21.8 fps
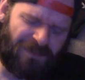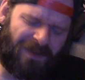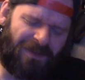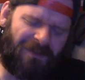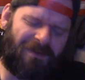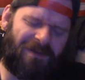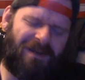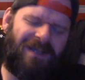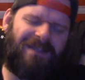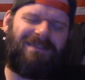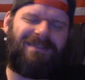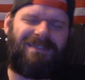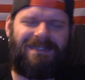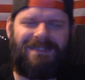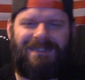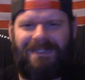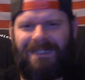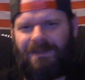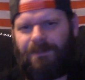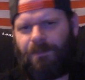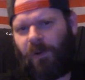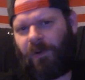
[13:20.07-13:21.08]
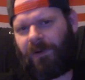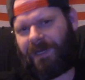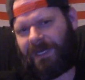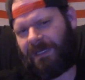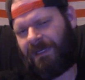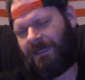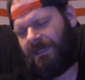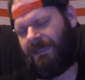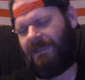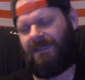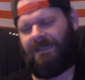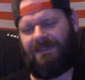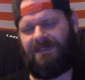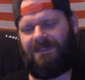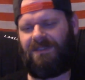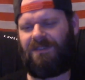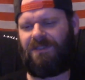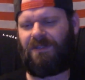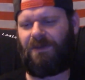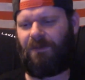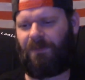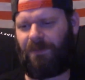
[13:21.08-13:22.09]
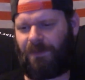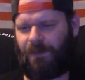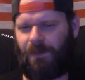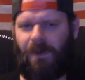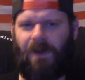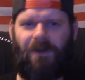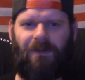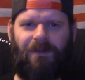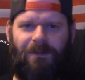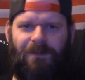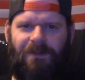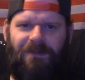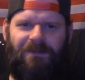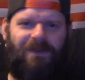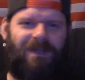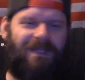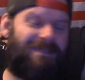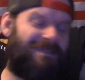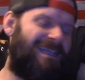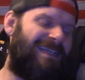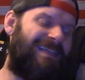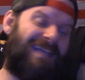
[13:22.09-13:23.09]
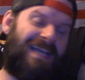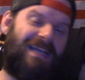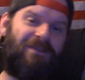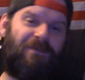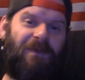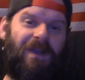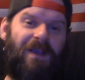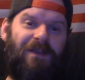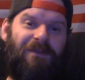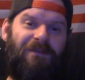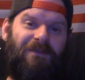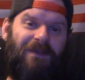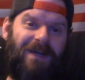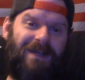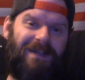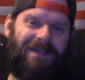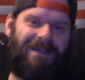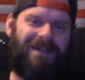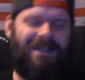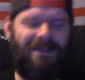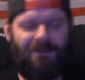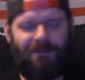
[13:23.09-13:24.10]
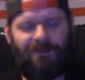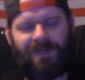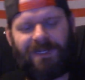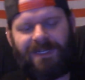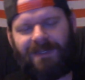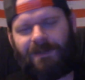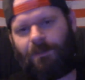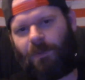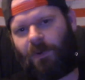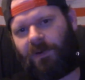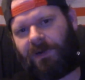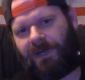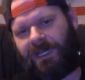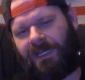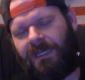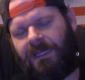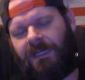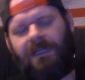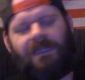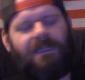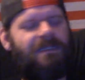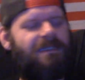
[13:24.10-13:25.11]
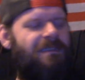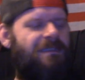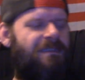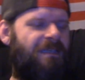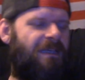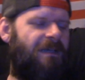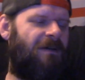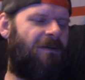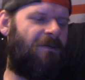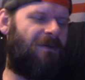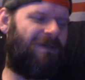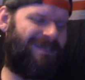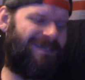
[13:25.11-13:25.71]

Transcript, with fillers: other guns because it gets boring. Just shooting through walls at motherfuckers. Like, that's very fun, but it gets boring. So